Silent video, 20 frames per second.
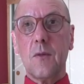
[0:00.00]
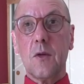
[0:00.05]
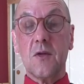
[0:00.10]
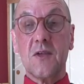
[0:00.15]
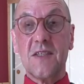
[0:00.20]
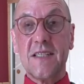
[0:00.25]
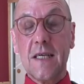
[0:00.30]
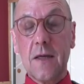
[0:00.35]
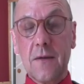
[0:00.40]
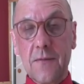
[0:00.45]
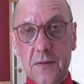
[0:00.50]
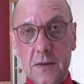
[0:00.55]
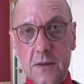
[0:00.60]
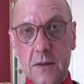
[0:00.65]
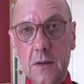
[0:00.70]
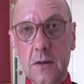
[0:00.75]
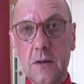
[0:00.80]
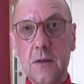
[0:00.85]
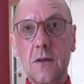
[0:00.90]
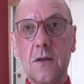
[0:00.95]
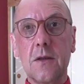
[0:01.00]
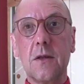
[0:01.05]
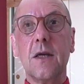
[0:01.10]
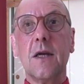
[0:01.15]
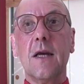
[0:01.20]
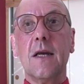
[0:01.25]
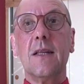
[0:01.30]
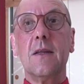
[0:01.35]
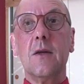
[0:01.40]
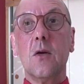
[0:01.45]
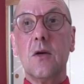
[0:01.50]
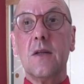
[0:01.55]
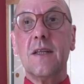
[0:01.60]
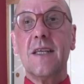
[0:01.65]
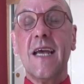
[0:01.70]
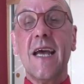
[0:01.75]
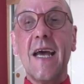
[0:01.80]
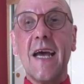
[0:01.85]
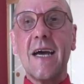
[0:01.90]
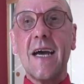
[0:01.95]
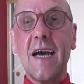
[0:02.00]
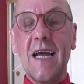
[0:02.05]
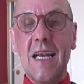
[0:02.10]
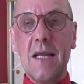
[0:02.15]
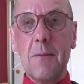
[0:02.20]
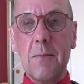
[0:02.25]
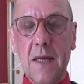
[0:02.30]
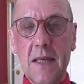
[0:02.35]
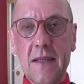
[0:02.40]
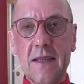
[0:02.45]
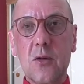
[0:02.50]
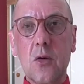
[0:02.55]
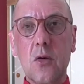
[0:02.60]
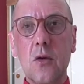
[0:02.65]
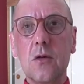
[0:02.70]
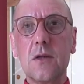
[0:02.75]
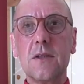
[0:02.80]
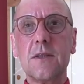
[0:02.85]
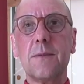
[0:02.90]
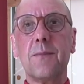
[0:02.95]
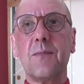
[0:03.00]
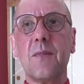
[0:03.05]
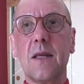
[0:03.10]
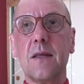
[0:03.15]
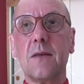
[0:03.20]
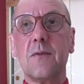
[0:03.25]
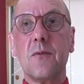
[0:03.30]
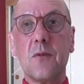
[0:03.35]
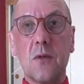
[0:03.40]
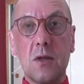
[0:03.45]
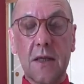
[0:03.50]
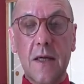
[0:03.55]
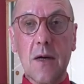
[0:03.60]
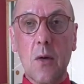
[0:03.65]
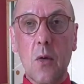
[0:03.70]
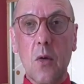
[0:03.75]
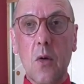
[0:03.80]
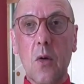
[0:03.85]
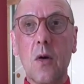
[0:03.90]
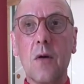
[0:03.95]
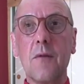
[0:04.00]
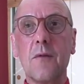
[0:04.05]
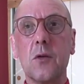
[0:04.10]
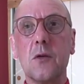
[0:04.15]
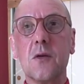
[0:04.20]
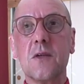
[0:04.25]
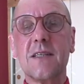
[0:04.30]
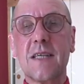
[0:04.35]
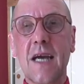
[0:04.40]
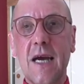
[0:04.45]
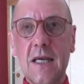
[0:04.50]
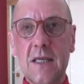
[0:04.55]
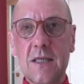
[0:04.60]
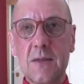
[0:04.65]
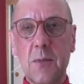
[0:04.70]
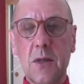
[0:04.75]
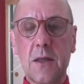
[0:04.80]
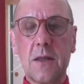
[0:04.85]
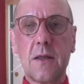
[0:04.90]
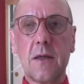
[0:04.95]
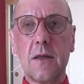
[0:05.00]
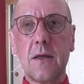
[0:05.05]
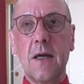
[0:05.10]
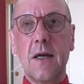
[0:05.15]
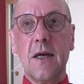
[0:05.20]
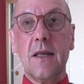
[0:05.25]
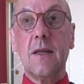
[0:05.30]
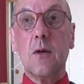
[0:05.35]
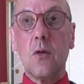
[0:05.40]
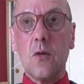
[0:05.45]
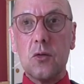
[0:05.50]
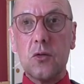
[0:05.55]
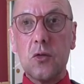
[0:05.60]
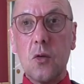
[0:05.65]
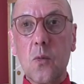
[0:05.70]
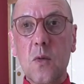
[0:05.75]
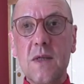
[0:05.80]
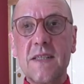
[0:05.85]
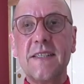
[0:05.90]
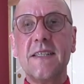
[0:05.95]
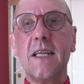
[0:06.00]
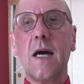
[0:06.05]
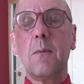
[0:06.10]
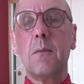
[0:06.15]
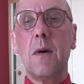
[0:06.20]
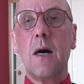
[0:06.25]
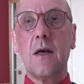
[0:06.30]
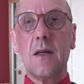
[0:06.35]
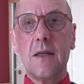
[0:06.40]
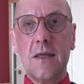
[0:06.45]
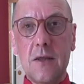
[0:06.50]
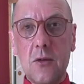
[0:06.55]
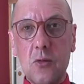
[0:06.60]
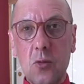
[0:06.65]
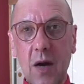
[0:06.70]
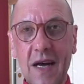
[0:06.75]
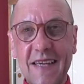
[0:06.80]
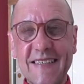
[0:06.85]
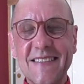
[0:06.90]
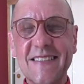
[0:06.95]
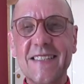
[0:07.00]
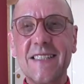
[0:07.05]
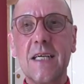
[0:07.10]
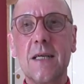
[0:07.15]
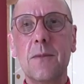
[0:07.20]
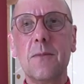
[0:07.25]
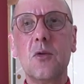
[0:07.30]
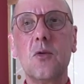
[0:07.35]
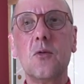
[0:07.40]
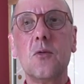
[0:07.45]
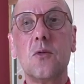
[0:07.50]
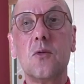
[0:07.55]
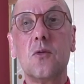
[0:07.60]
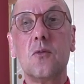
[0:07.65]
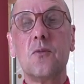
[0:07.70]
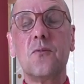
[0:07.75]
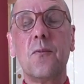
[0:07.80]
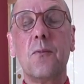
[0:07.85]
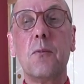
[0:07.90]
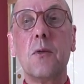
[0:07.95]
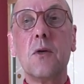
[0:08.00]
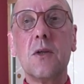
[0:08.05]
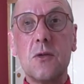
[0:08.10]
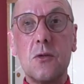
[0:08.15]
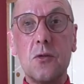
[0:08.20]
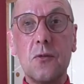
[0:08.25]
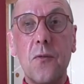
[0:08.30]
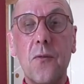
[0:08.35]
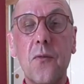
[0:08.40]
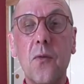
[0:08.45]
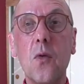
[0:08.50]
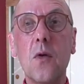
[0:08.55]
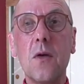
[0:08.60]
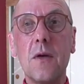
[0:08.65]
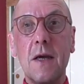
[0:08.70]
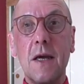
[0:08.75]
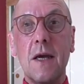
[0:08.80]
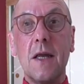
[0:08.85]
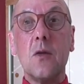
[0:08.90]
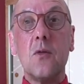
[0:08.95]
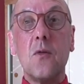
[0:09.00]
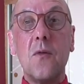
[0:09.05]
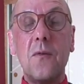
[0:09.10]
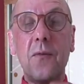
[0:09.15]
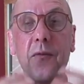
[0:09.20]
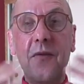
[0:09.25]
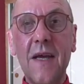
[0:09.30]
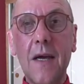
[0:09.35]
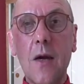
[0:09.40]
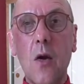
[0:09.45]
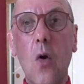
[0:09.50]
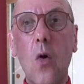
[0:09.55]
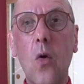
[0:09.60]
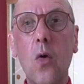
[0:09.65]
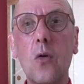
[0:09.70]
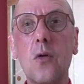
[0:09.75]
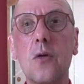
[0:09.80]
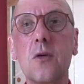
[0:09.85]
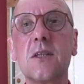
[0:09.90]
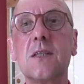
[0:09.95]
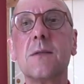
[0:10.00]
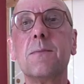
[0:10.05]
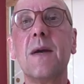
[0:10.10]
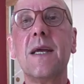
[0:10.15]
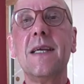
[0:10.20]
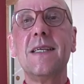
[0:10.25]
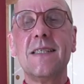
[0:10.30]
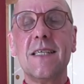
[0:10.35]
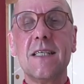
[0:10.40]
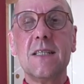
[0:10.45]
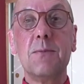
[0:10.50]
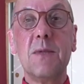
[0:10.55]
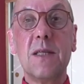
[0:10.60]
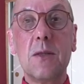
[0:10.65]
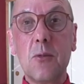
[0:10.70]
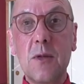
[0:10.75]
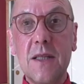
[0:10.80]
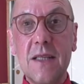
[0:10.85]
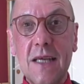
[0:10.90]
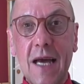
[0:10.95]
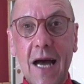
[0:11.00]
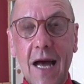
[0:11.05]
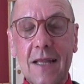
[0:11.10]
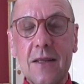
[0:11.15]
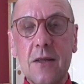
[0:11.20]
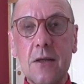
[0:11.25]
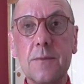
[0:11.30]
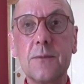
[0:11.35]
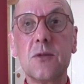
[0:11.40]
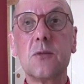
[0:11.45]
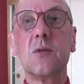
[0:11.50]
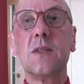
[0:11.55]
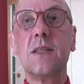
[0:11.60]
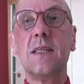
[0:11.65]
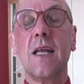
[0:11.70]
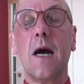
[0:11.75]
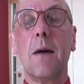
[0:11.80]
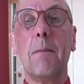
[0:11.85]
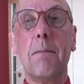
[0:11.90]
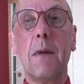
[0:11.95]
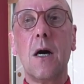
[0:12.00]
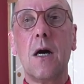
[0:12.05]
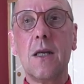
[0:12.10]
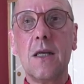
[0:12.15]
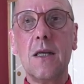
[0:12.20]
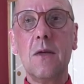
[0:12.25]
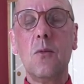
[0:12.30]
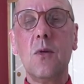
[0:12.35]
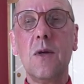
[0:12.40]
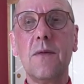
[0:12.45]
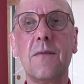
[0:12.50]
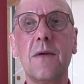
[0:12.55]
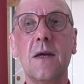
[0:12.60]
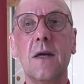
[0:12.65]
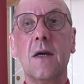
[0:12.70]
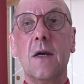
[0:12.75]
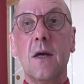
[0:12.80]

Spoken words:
sylphs, the air elementals, and they're all over the skies, but they're also within our body, to ask them to fill all the spaces between the atoms within our body with